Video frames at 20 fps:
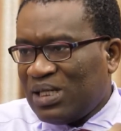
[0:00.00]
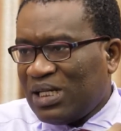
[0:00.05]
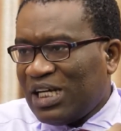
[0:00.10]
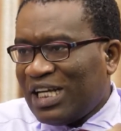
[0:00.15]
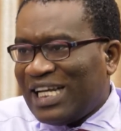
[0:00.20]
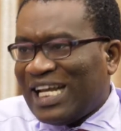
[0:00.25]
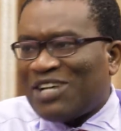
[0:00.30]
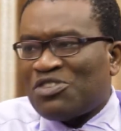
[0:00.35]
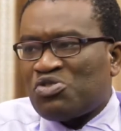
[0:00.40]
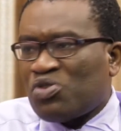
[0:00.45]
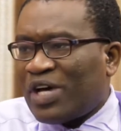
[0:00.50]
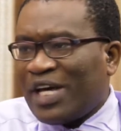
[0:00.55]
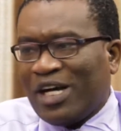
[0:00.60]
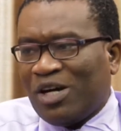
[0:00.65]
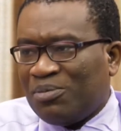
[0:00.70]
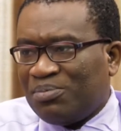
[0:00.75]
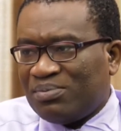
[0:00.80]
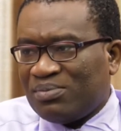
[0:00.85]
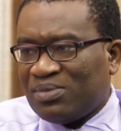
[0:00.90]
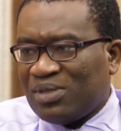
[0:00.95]
does not
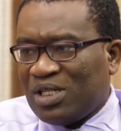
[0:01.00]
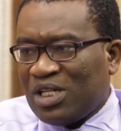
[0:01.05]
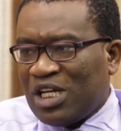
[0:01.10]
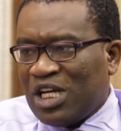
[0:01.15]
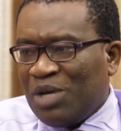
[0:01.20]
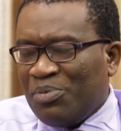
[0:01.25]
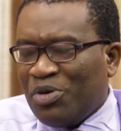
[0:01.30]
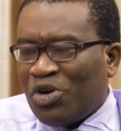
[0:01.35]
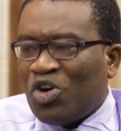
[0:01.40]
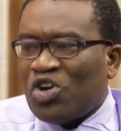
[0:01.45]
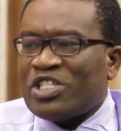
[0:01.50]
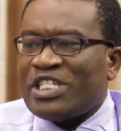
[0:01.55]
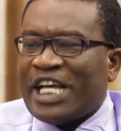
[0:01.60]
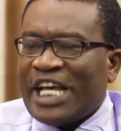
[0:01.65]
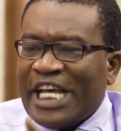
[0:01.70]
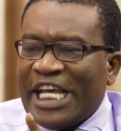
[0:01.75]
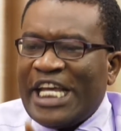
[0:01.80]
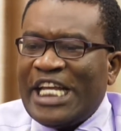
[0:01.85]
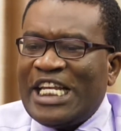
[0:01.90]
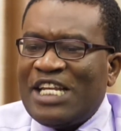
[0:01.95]
help, because the
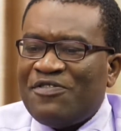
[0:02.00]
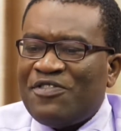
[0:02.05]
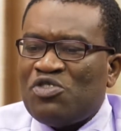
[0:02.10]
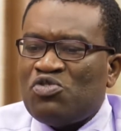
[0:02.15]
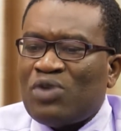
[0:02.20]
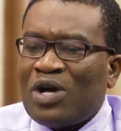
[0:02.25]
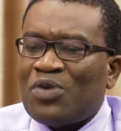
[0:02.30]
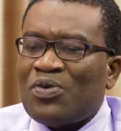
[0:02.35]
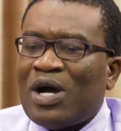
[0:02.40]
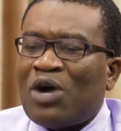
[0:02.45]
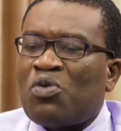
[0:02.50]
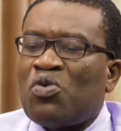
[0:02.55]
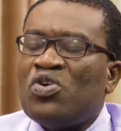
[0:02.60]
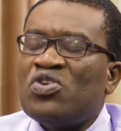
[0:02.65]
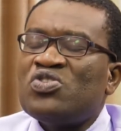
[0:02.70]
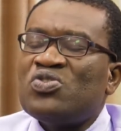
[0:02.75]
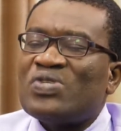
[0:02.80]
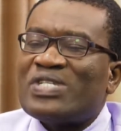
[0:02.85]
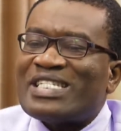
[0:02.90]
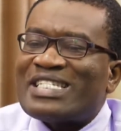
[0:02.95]
individual you are going
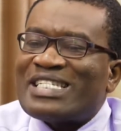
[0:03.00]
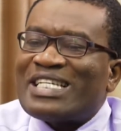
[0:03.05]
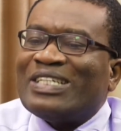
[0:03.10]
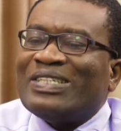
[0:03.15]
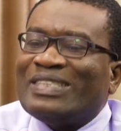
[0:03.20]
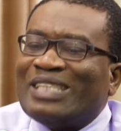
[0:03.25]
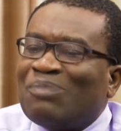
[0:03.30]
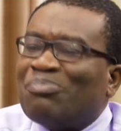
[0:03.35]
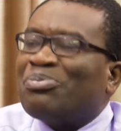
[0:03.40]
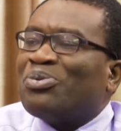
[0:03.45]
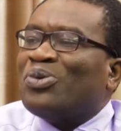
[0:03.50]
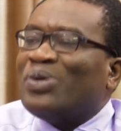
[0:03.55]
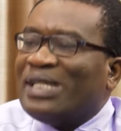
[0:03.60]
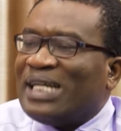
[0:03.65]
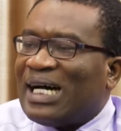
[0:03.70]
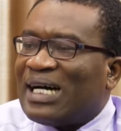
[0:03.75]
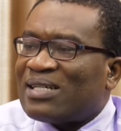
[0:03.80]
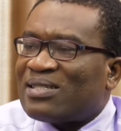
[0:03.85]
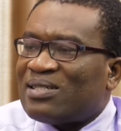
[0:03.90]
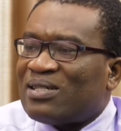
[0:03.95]
to sell the
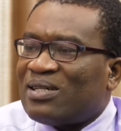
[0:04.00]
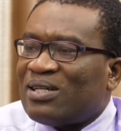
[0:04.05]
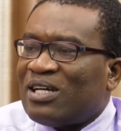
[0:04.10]
product